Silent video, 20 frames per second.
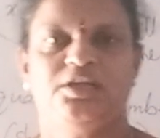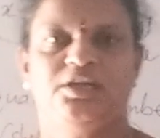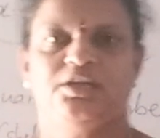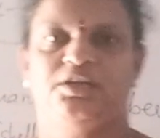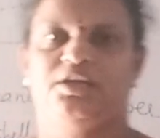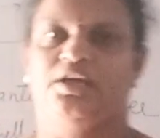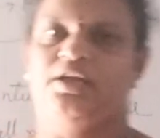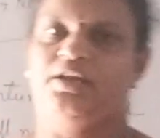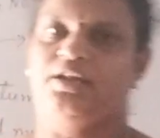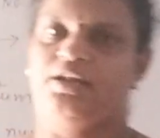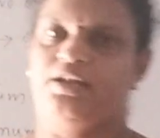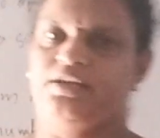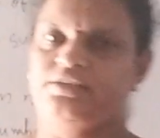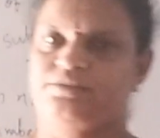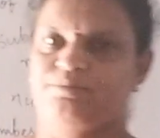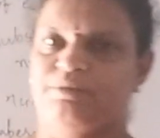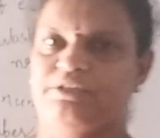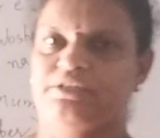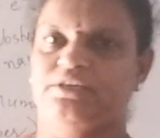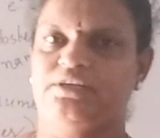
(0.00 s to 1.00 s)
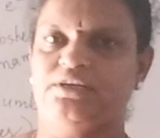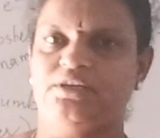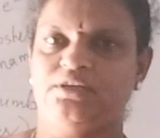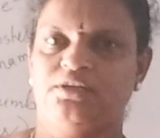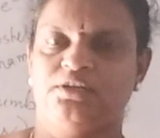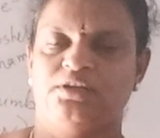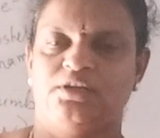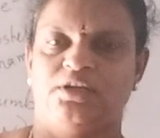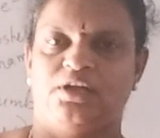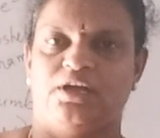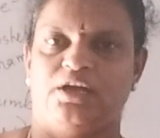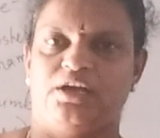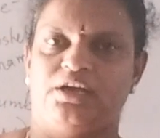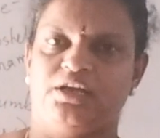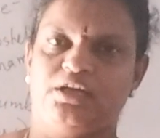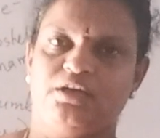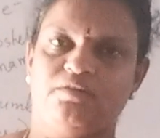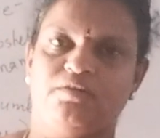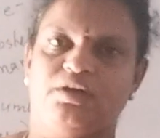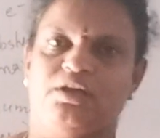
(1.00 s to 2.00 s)
in NLX method
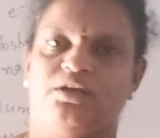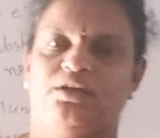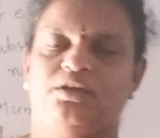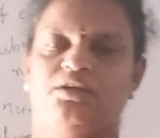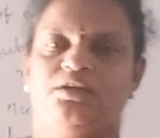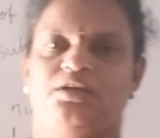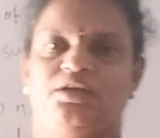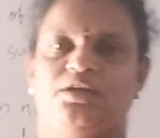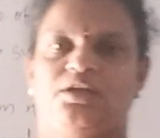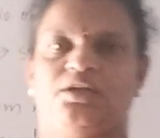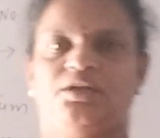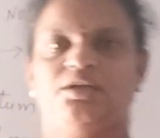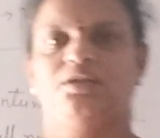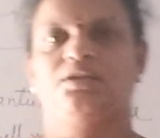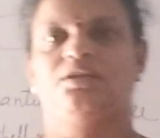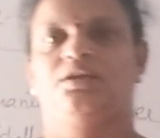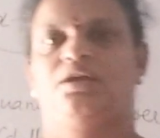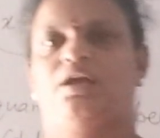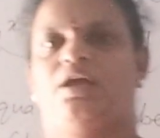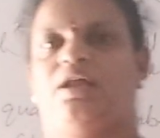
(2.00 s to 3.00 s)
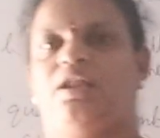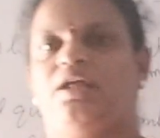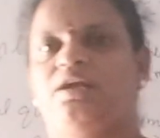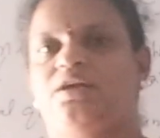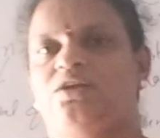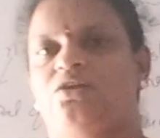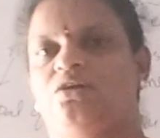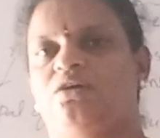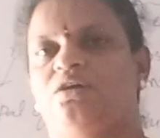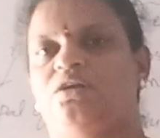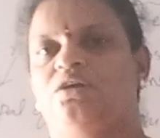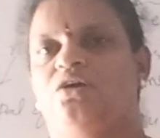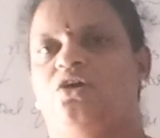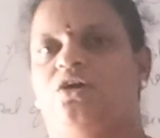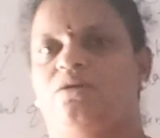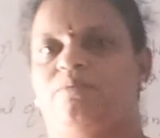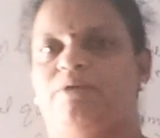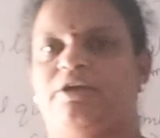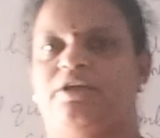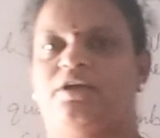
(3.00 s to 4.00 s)
and even in electron
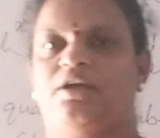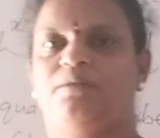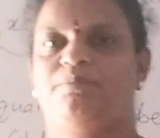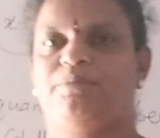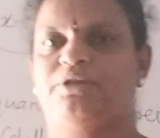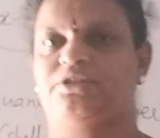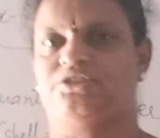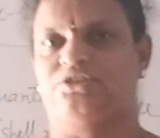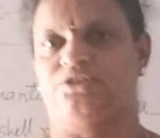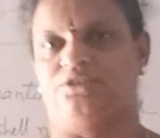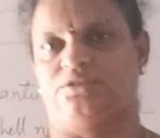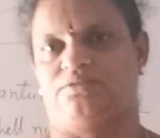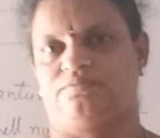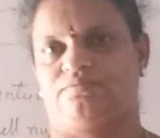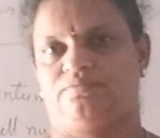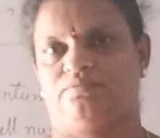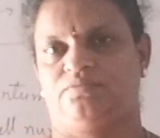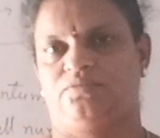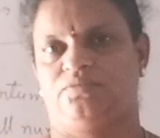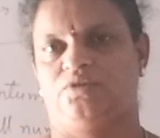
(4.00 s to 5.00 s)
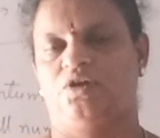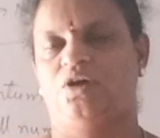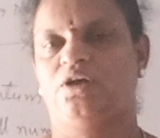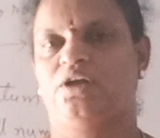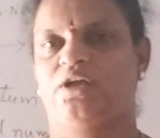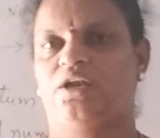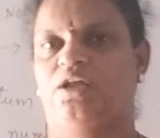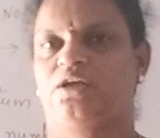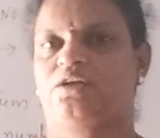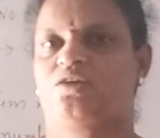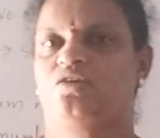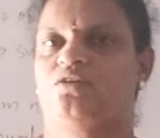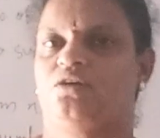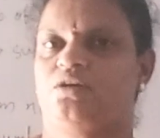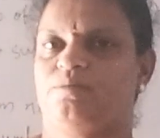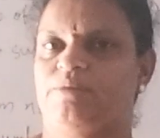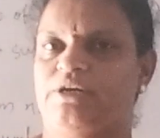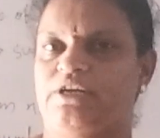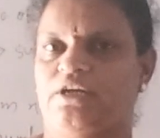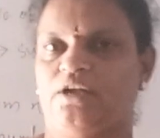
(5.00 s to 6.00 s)
orbital picture or electron
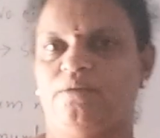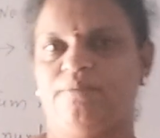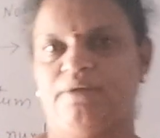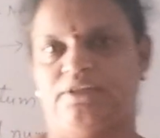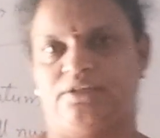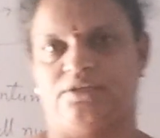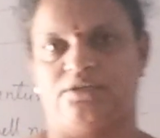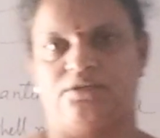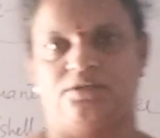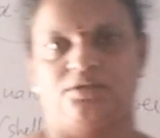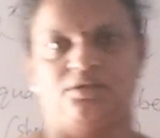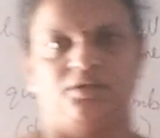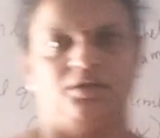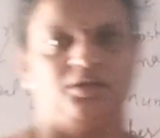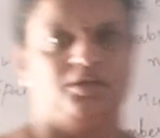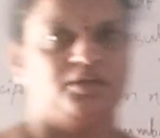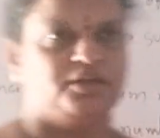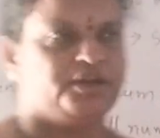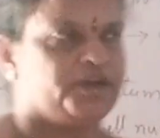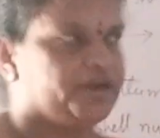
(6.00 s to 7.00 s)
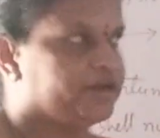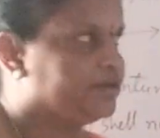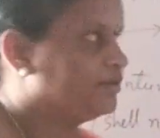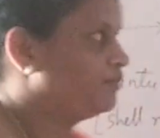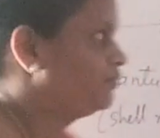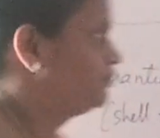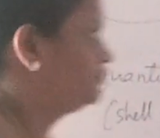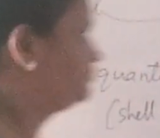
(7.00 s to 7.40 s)
orbital method. Right.